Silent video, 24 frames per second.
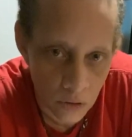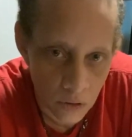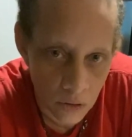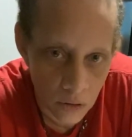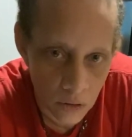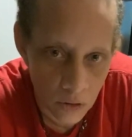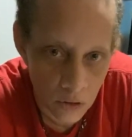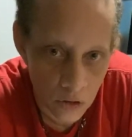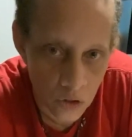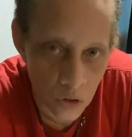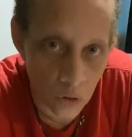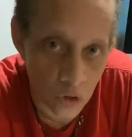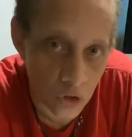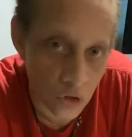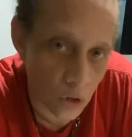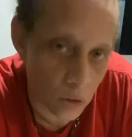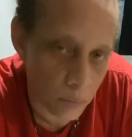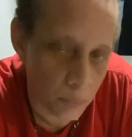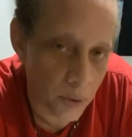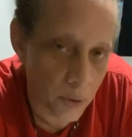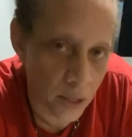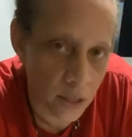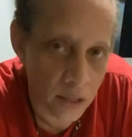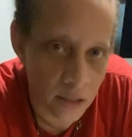So
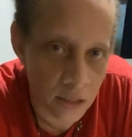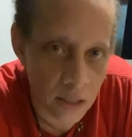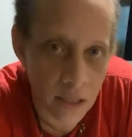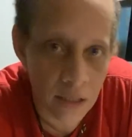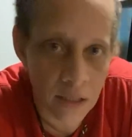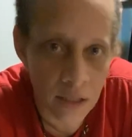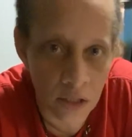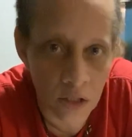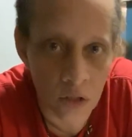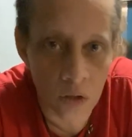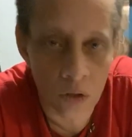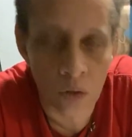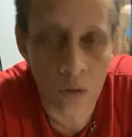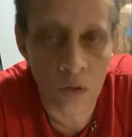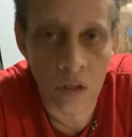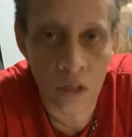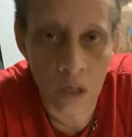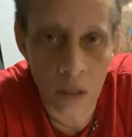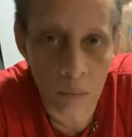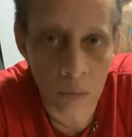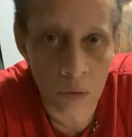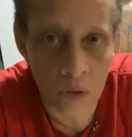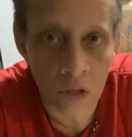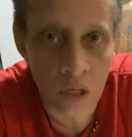start paying attention to those
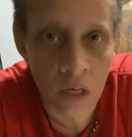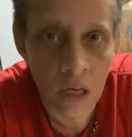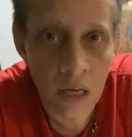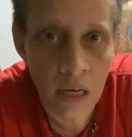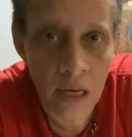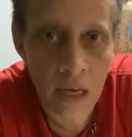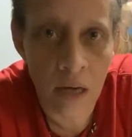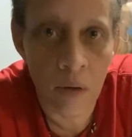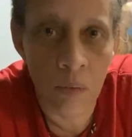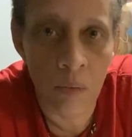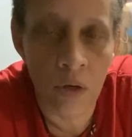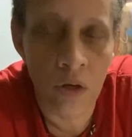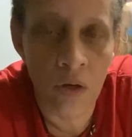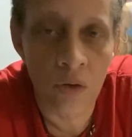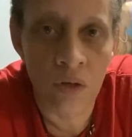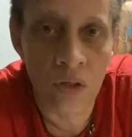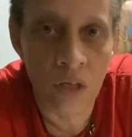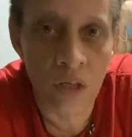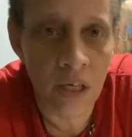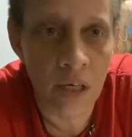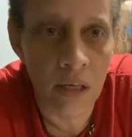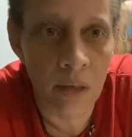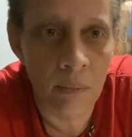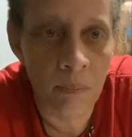numbers. And when you
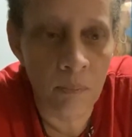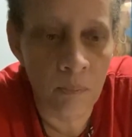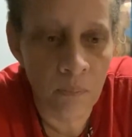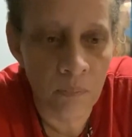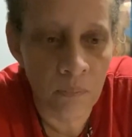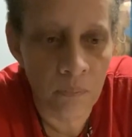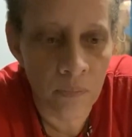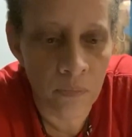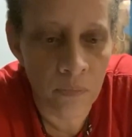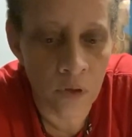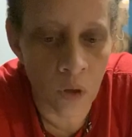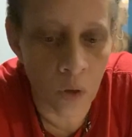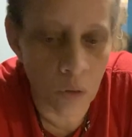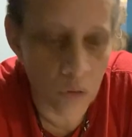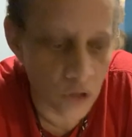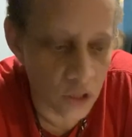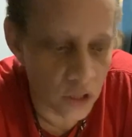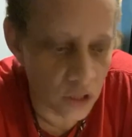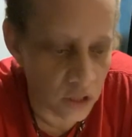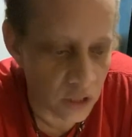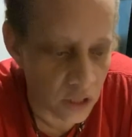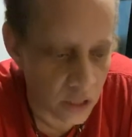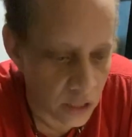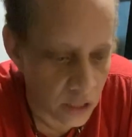see them, Don't
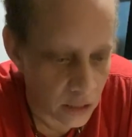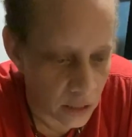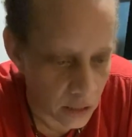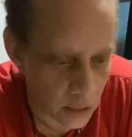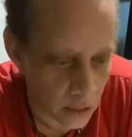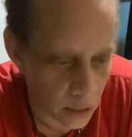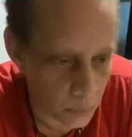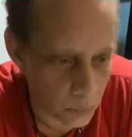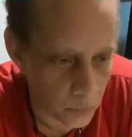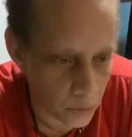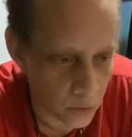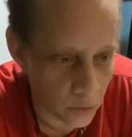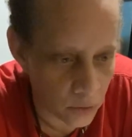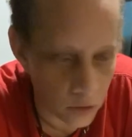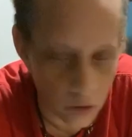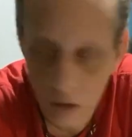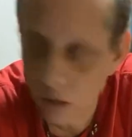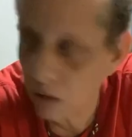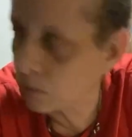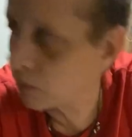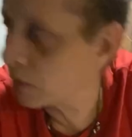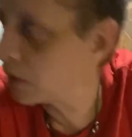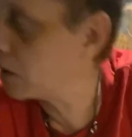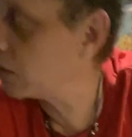just look at the number.
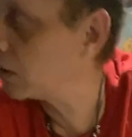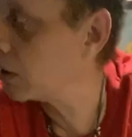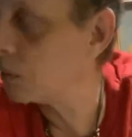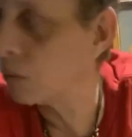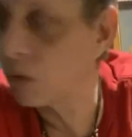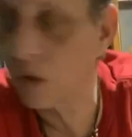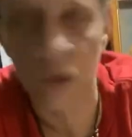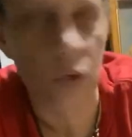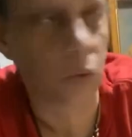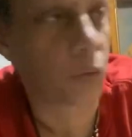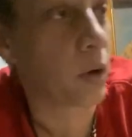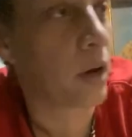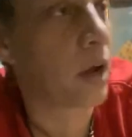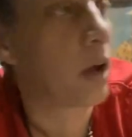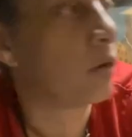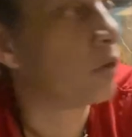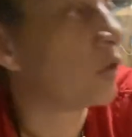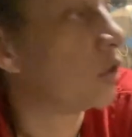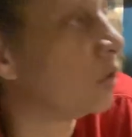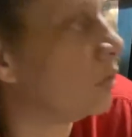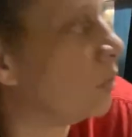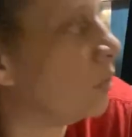Look around at what's around you.